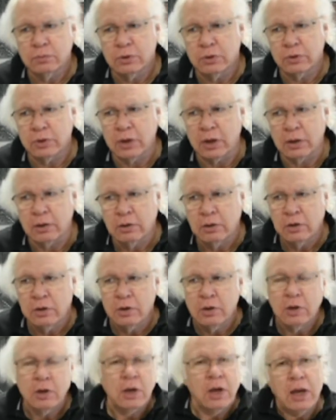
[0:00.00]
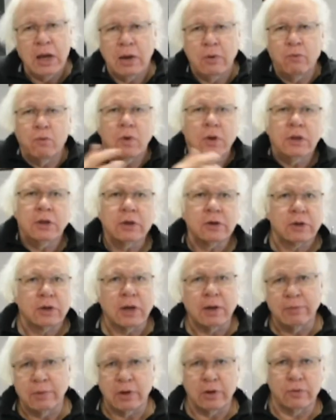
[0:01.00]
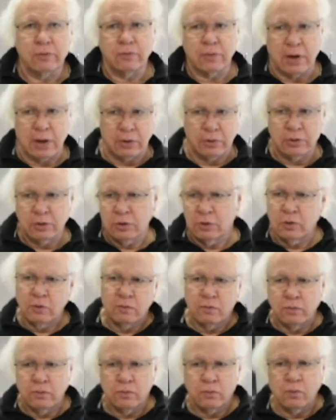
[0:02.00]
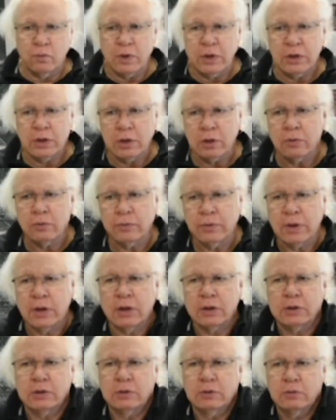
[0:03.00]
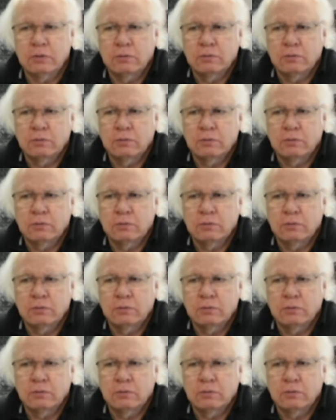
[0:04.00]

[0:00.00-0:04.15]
Okay? And when they're coming around, we know that,